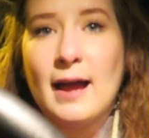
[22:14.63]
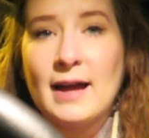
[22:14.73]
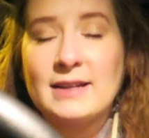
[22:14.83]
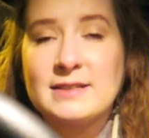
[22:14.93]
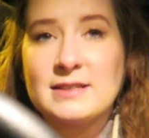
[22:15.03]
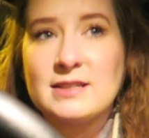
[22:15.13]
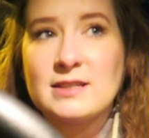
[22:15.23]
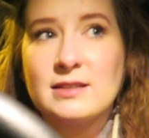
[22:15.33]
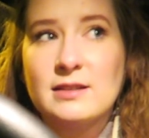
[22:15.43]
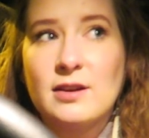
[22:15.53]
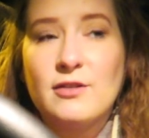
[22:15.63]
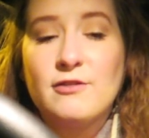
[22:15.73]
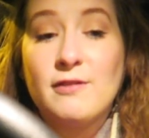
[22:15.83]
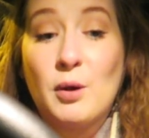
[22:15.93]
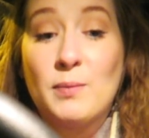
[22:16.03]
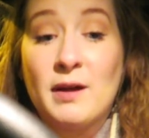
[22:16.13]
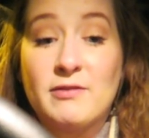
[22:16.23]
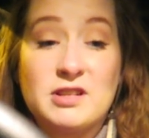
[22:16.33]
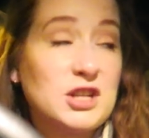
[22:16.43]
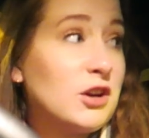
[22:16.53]
and film that
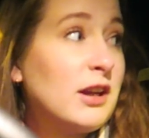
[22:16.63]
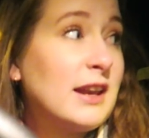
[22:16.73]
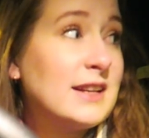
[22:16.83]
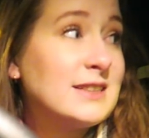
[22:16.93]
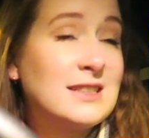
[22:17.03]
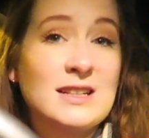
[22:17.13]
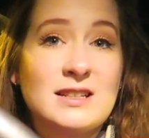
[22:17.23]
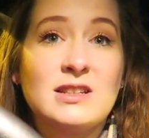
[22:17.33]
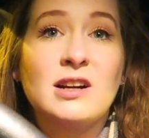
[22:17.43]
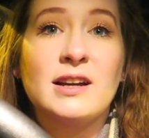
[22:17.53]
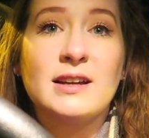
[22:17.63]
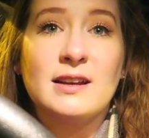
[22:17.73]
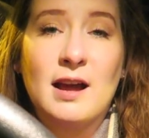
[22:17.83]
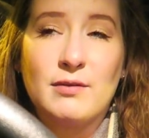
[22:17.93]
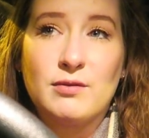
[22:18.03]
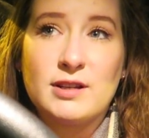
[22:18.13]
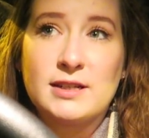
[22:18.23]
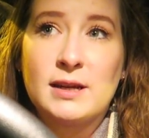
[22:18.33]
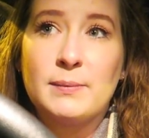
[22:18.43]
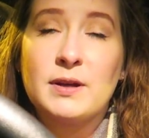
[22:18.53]
video and edit it tonight and have it
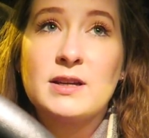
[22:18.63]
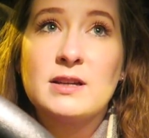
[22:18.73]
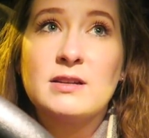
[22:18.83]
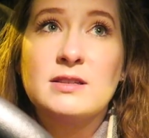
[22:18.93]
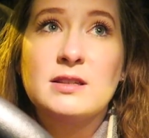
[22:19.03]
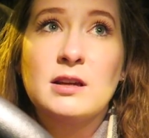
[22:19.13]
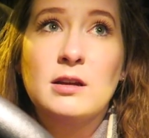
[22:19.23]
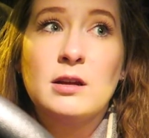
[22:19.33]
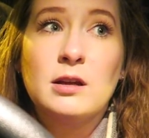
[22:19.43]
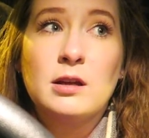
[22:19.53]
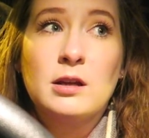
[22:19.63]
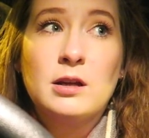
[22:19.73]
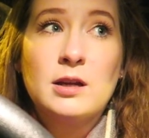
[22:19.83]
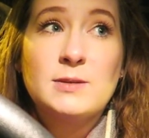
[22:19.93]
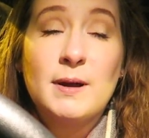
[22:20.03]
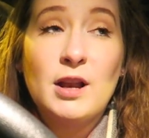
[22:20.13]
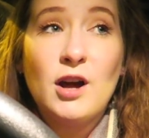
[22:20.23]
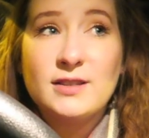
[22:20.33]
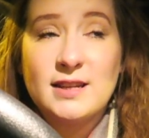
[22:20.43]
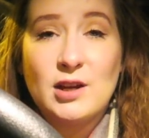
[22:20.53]
ready because it's my
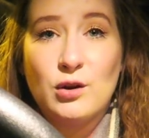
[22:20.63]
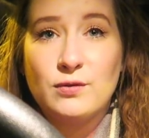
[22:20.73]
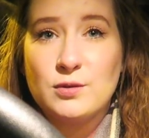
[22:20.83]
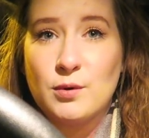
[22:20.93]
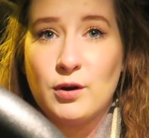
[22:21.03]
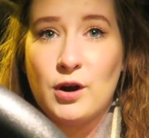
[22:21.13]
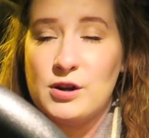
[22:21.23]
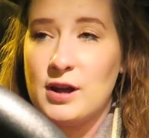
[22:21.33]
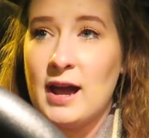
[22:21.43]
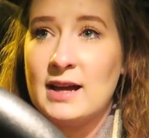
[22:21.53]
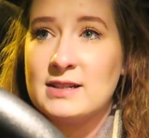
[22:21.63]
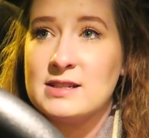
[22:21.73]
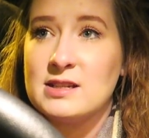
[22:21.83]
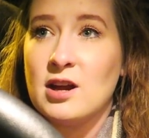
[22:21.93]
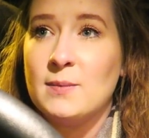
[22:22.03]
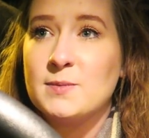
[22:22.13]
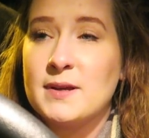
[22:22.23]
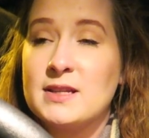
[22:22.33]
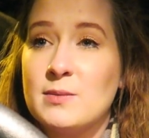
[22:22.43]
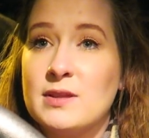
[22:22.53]
last day off tomorrow and I'm
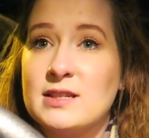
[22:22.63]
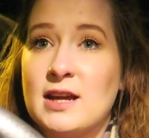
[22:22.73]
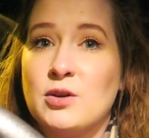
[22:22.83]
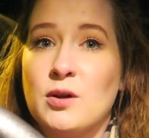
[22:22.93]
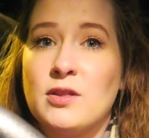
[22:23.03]
spending it with Daniel.